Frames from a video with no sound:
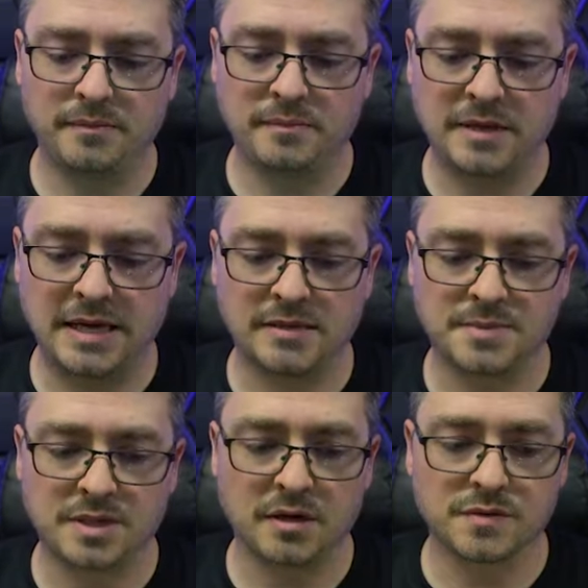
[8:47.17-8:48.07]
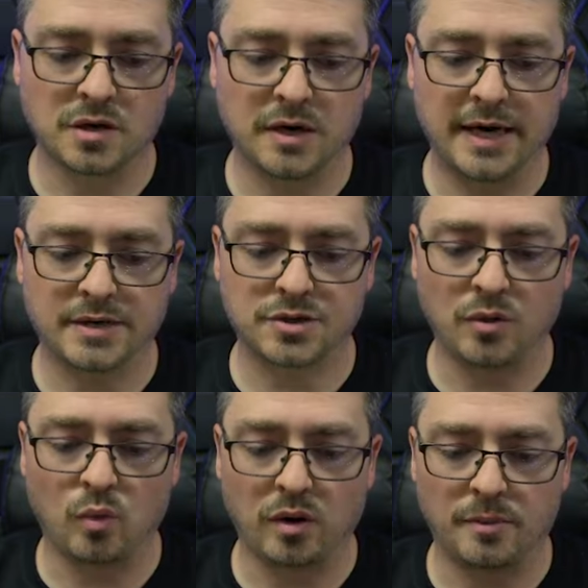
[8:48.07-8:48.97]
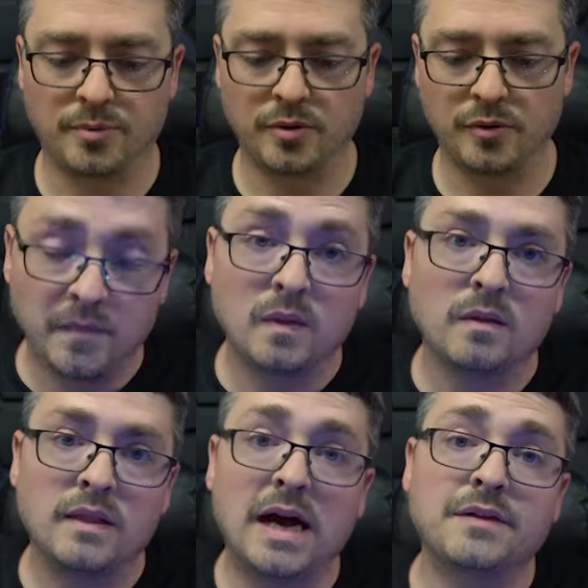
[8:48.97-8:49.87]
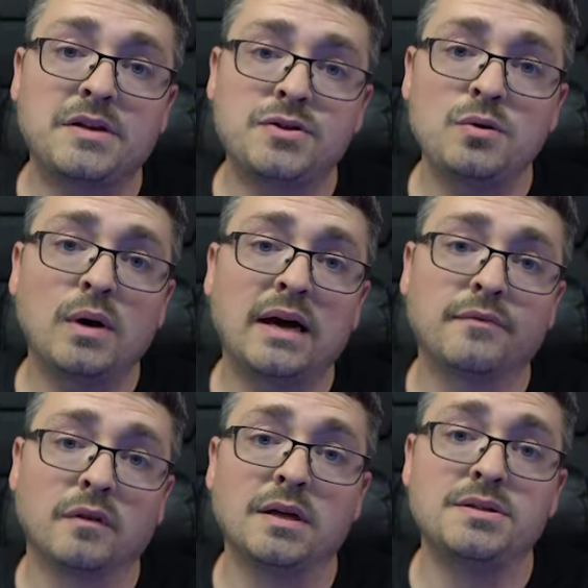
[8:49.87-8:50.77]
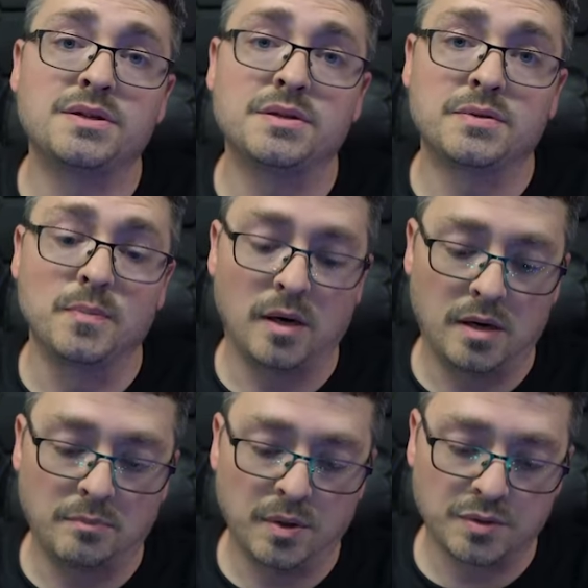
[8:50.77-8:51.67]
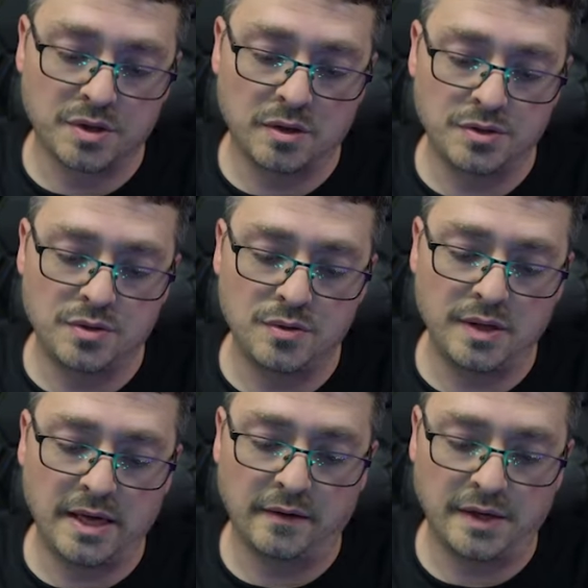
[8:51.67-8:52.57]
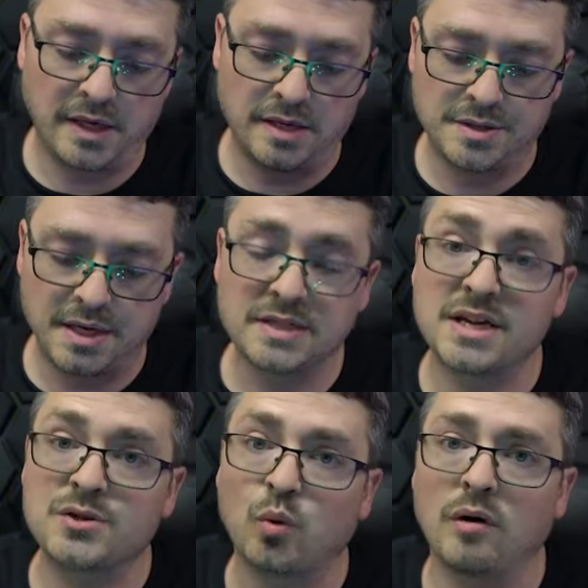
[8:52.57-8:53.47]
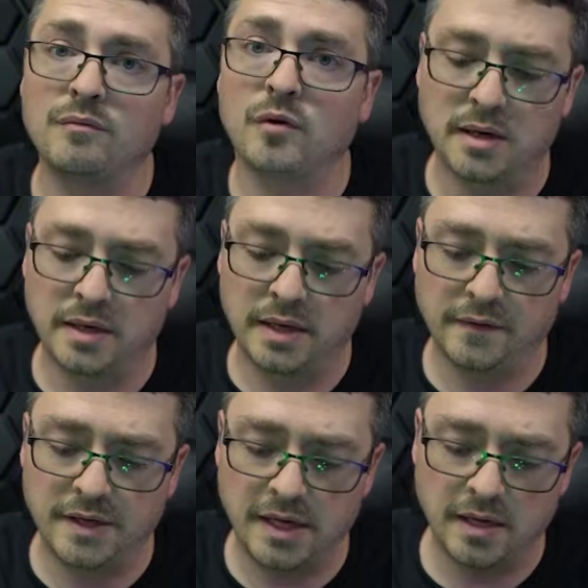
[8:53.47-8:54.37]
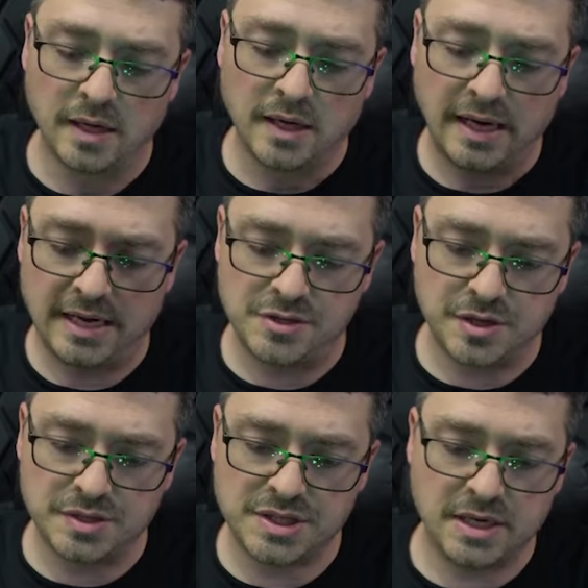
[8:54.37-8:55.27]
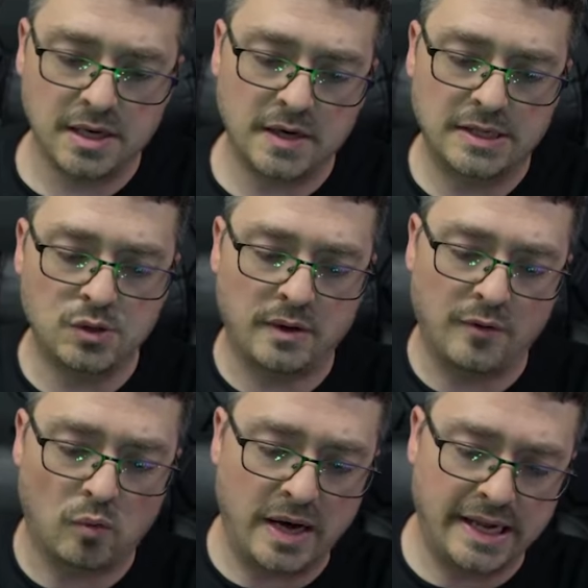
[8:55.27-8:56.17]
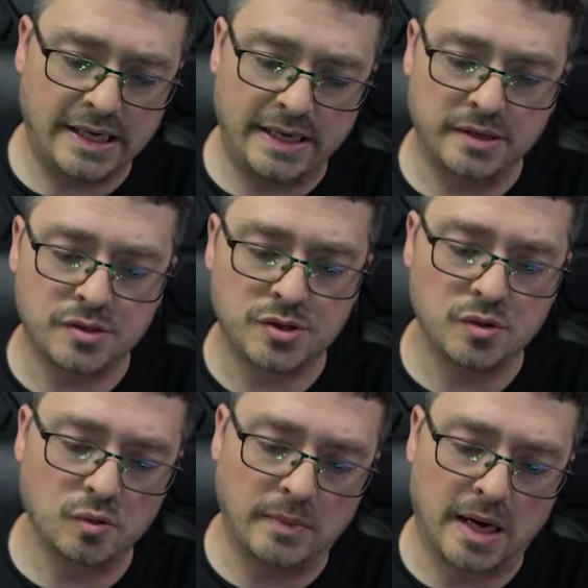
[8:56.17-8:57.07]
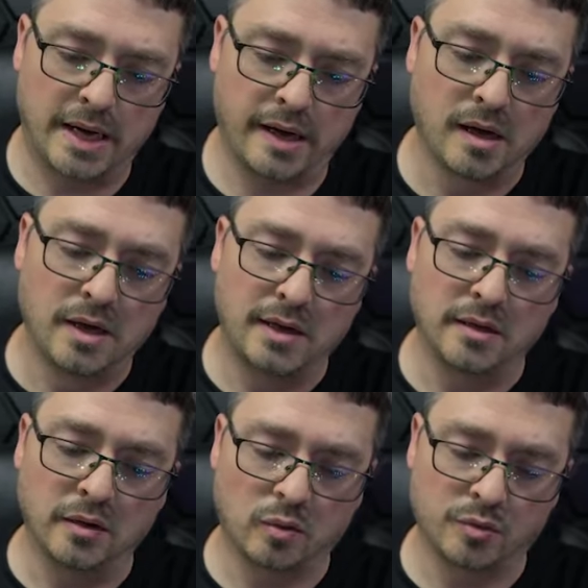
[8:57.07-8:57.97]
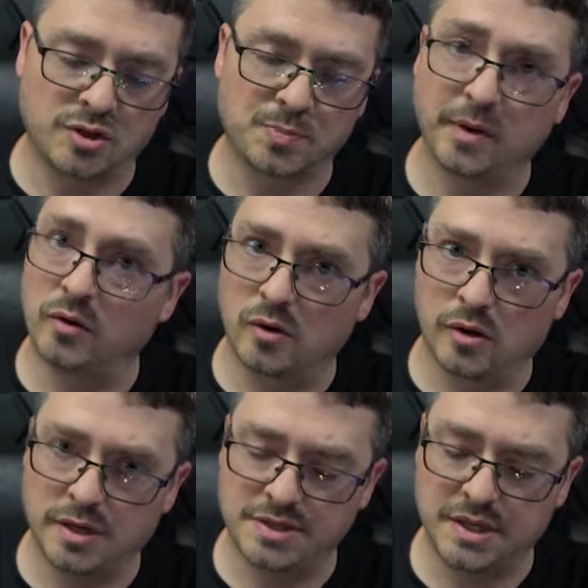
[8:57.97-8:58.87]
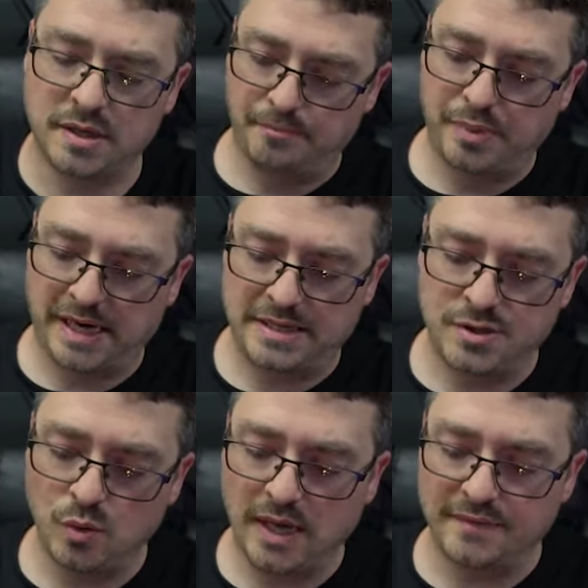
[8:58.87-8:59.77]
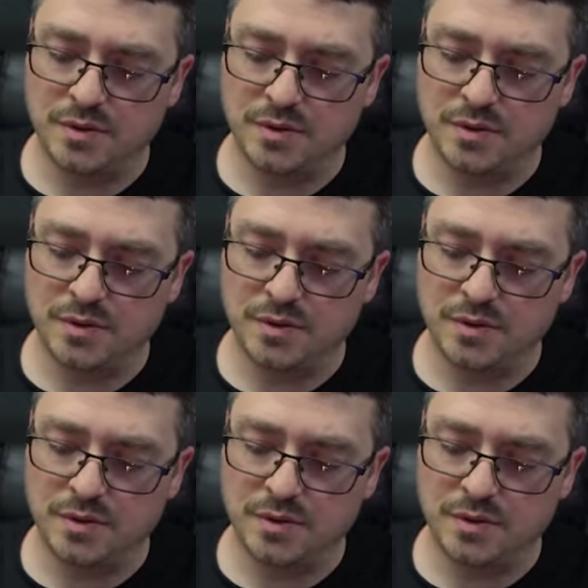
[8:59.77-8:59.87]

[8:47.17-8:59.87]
they themselves are actually waterproof. Now, these do have lenses built onto the LEDs. It is a 12-volt LED, and as you can see here, I do have it ran into my little splitter harness here, but I do have to